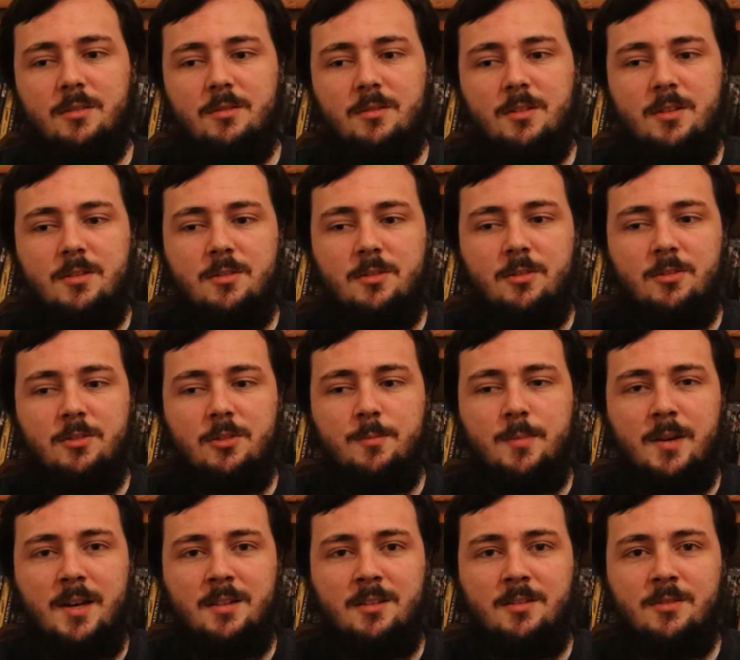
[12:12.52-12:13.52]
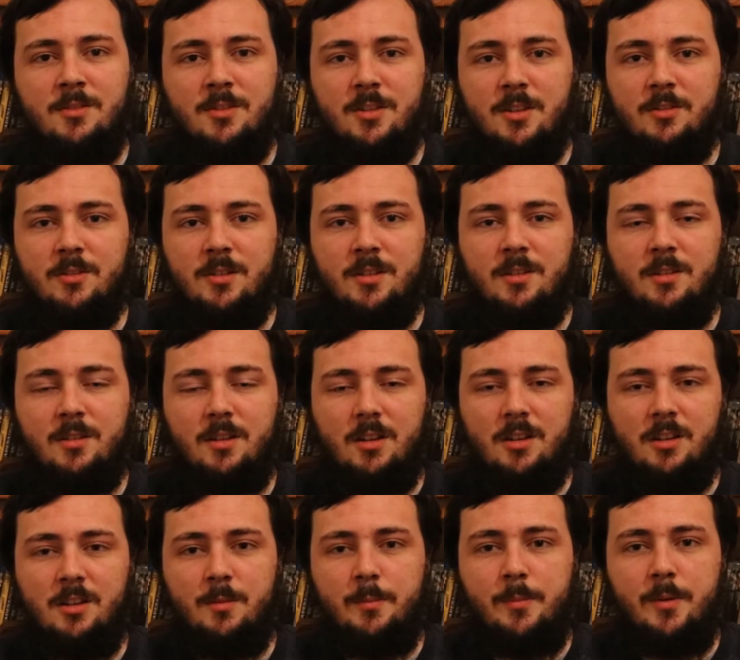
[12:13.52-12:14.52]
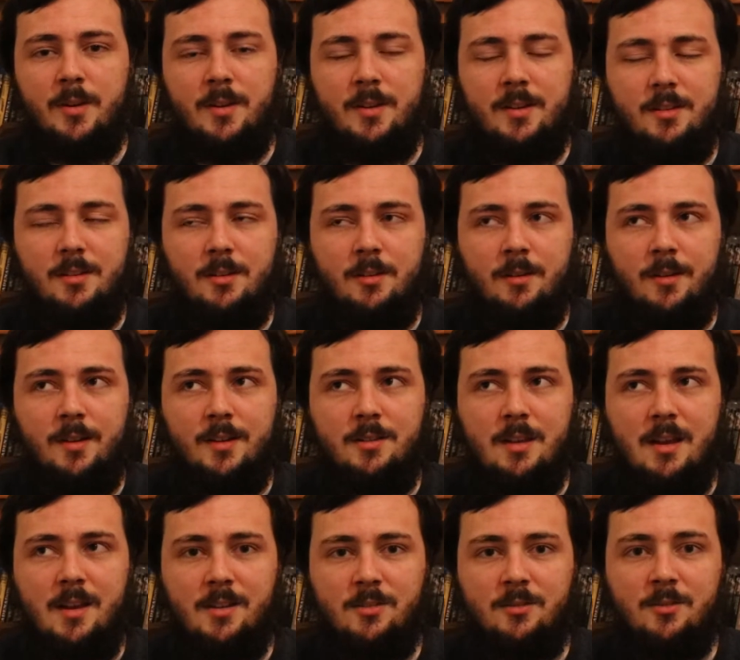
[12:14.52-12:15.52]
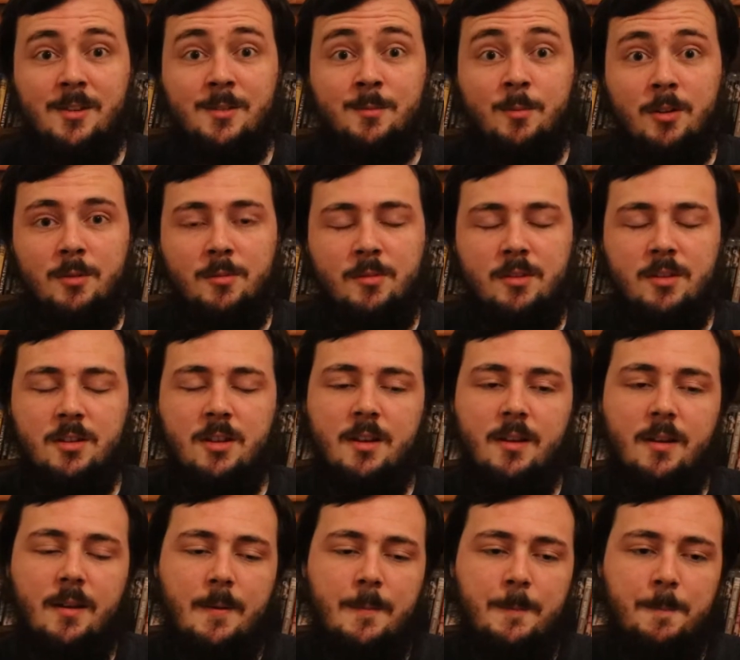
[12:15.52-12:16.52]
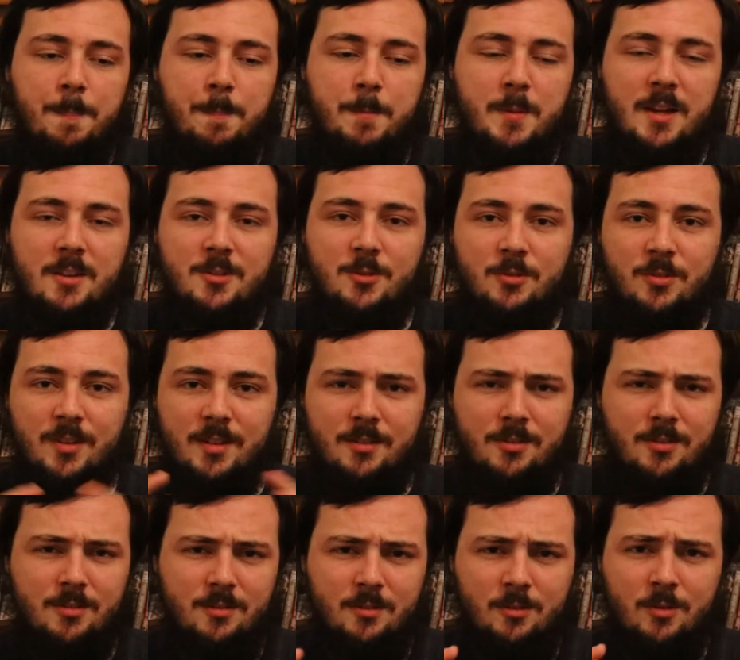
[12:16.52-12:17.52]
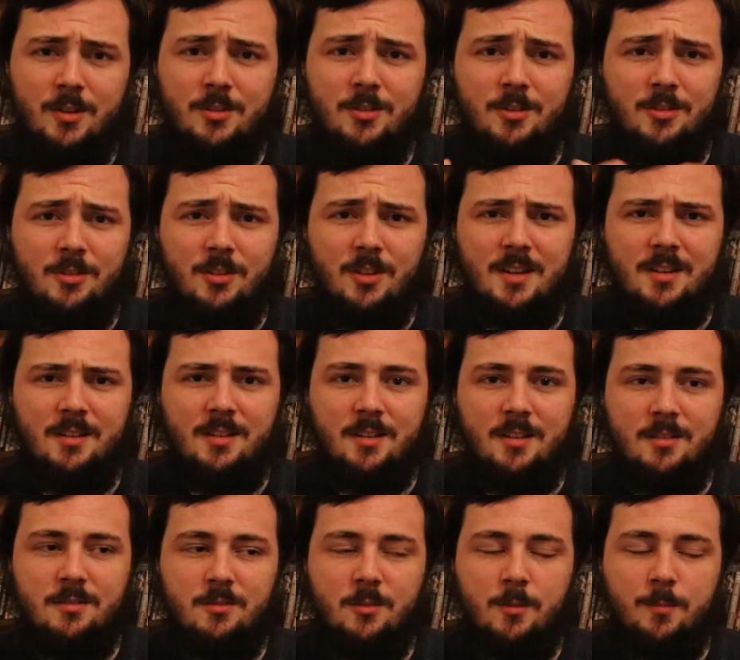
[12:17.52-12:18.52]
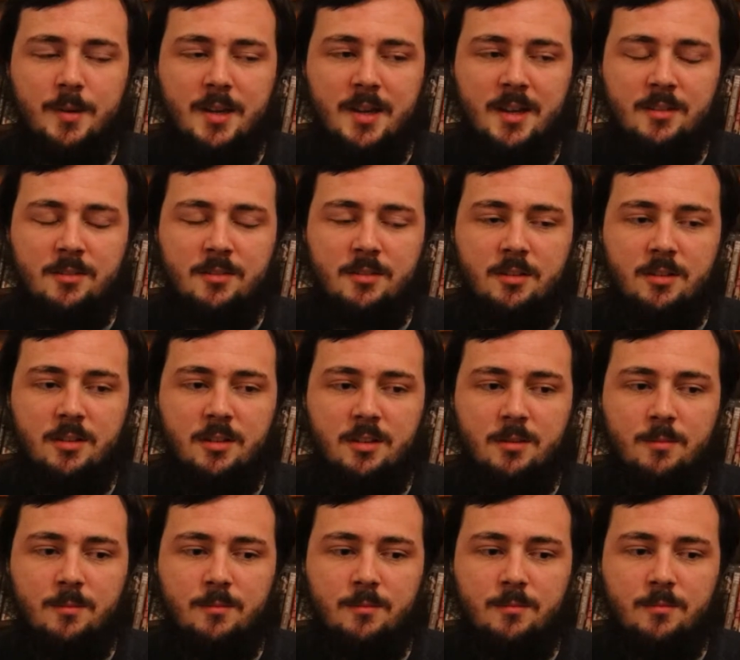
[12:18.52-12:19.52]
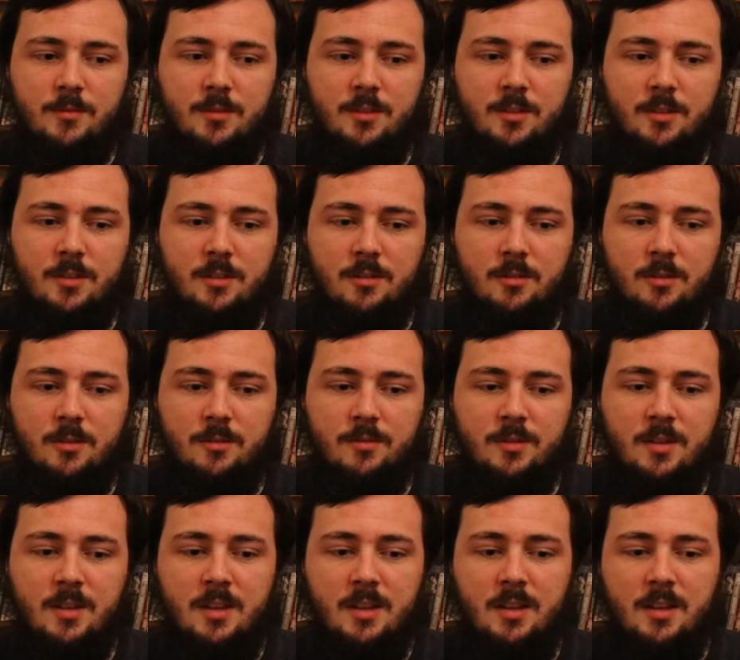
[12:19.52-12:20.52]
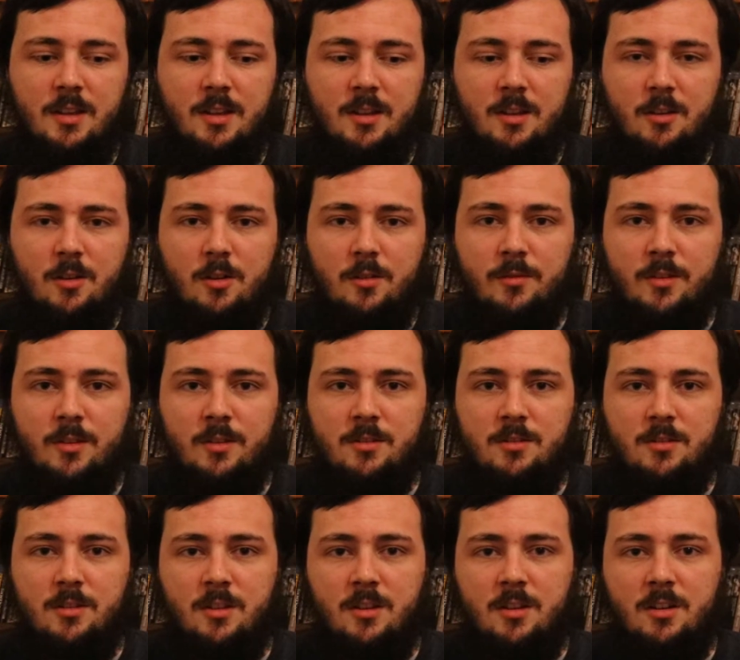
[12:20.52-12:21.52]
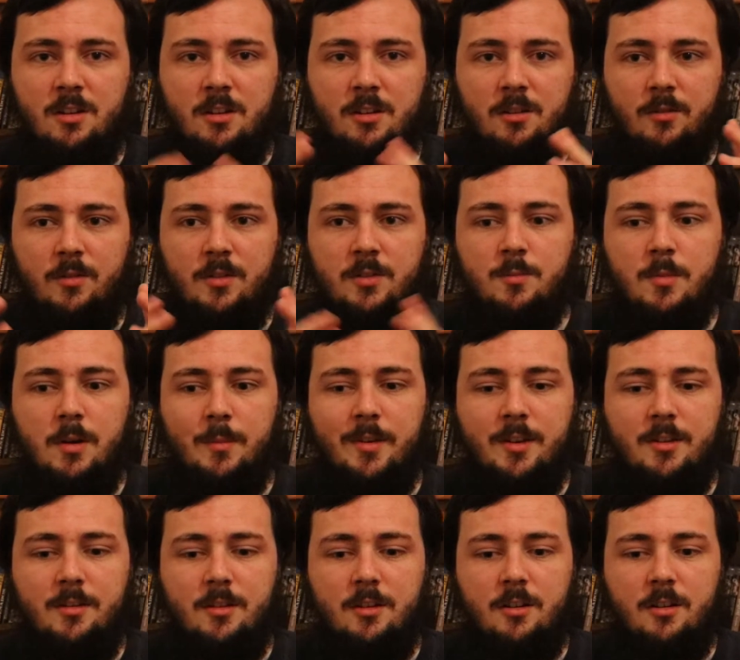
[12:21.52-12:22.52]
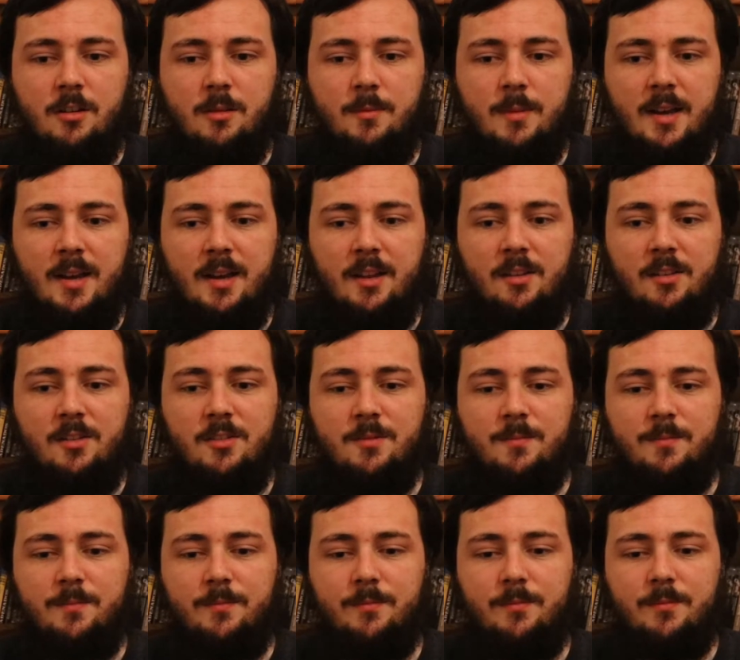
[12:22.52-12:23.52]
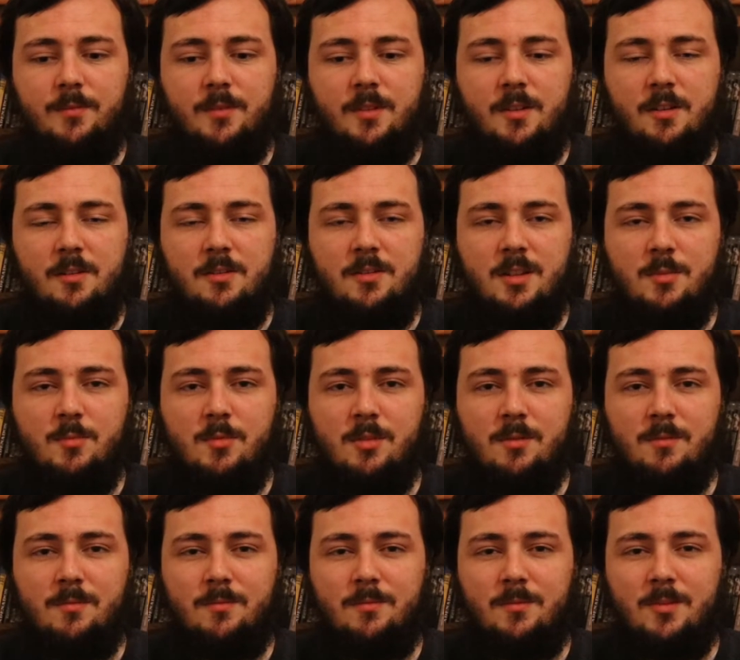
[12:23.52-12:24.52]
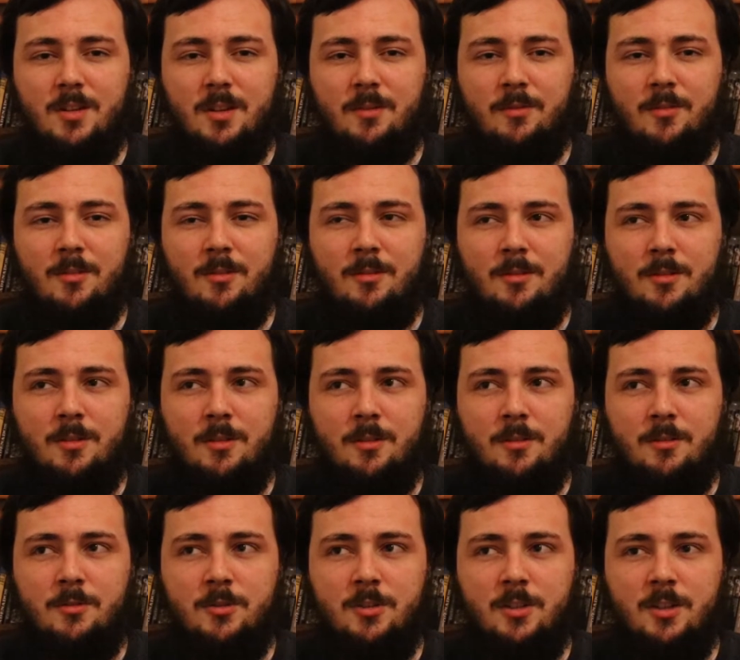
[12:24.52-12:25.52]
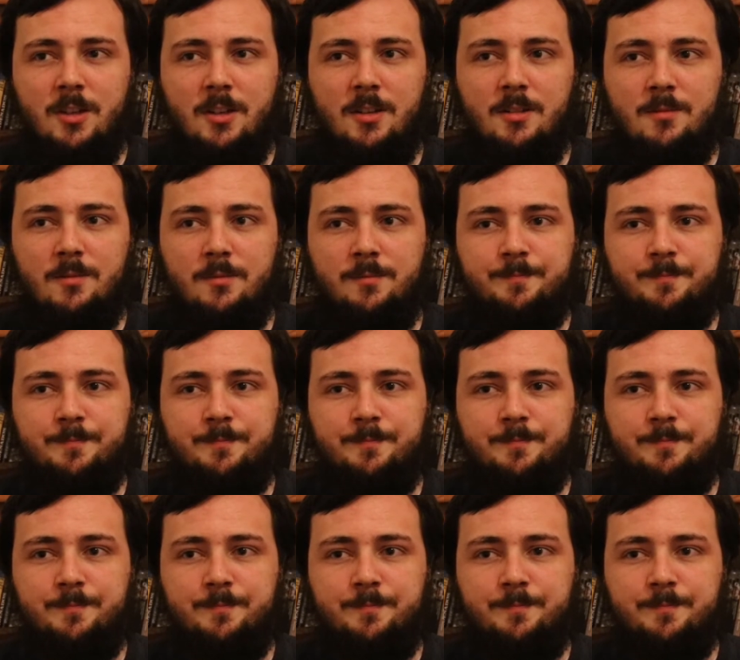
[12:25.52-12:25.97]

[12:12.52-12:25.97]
it's not too bad considering, but it, you know, it has got its moments. The actual creature design is not bad, you know, of this mummy, and you know, some of the stuff that, you know, she kind of,